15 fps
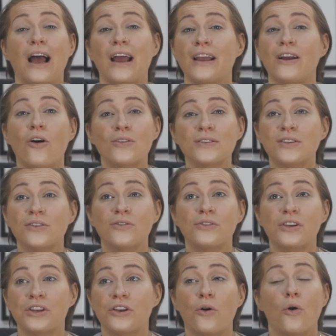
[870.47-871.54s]
I also,
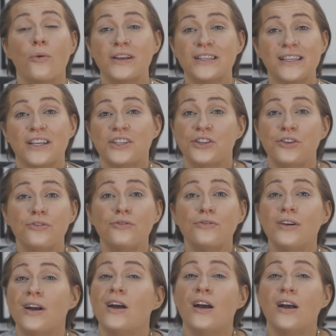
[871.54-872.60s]
you know, always say
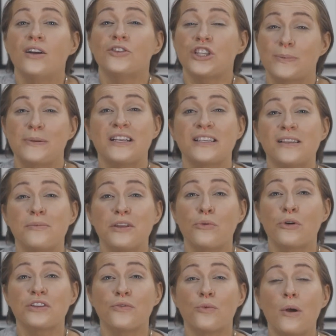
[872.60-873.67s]
too, just because something
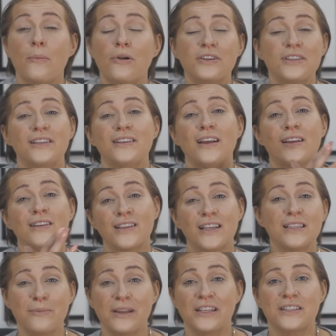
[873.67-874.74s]
works for one person
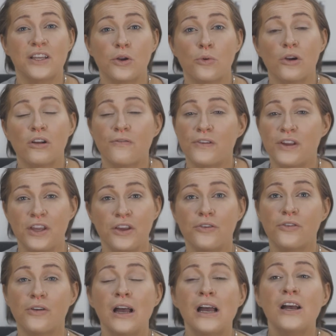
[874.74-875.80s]
doesn't mean it's gonna work for
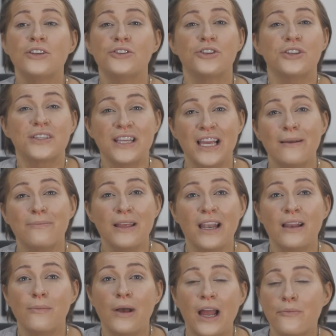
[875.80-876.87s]
you. So just keep
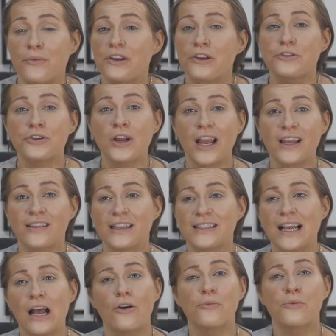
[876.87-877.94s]
that in mind when you're trying
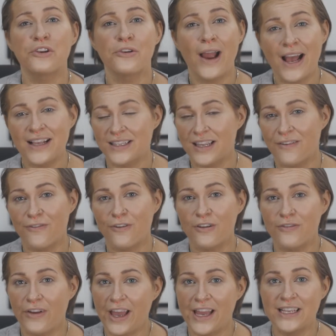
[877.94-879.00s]
things out and when you're asking for
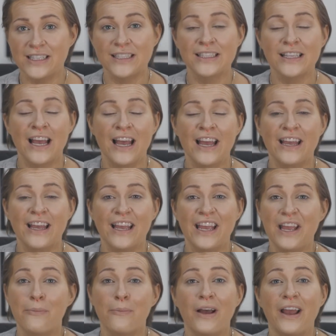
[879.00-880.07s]
advice.
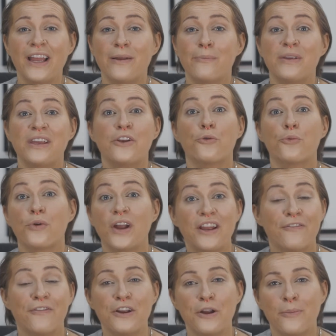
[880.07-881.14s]
It might be
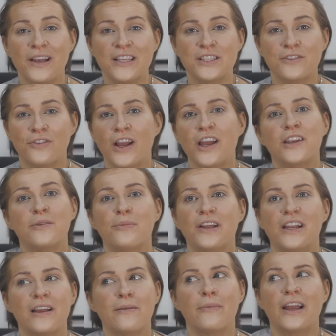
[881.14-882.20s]
great for your best friend,
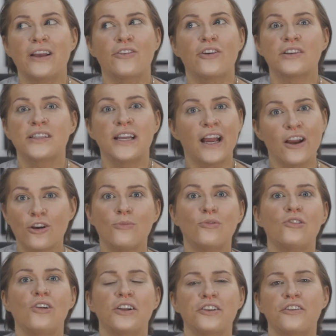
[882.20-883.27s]
but it might look
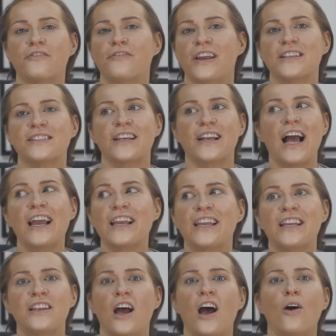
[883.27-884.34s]
terrible on your face. Like I
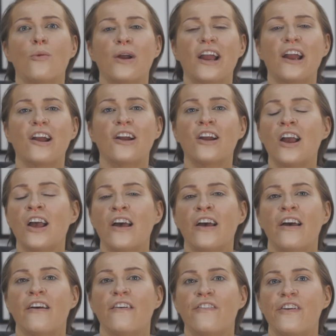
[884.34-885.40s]
cannot wear
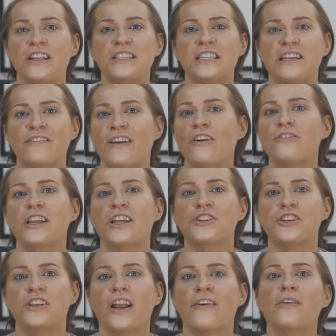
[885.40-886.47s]
Fenty
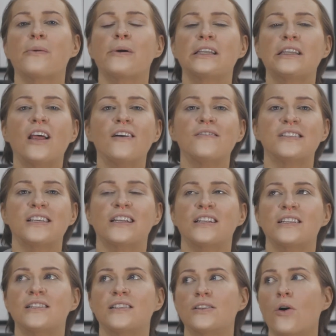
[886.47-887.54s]
foundation. Everyone loves it.
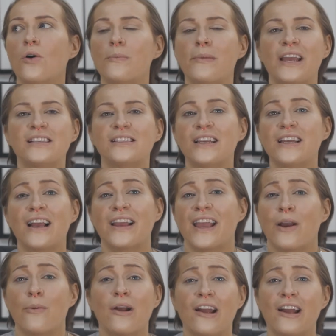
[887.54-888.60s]
It's so amazing. I
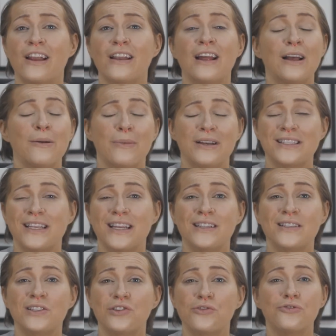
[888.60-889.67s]
can't wear it. My
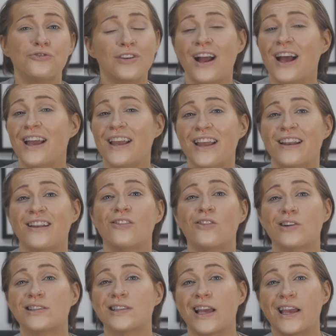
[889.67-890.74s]
skin's too dry and it
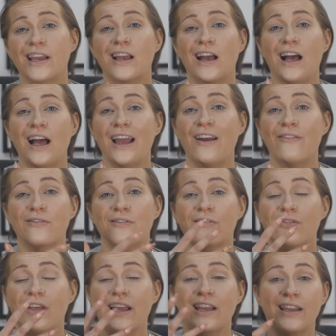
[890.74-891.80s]
looks like I have
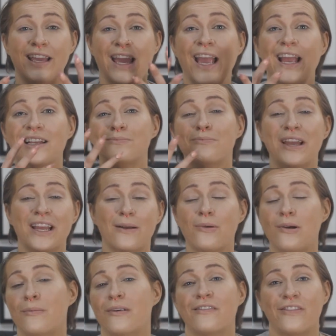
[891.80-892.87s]
like caked makeup
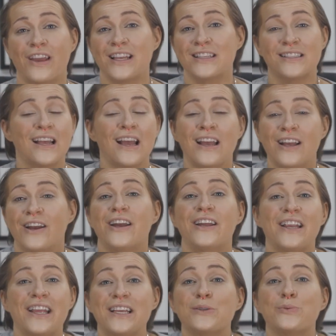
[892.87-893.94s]
on my face
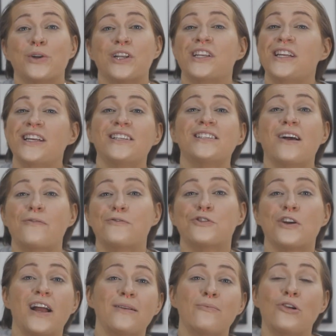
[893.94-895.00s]
it is what it is. I've
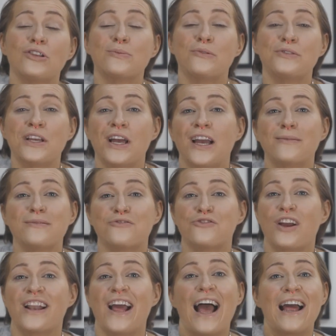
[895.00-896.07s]
tried it multiple times,
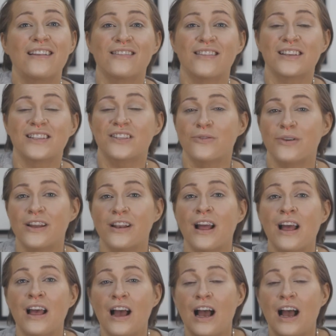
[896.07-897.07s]
tried adding things to it.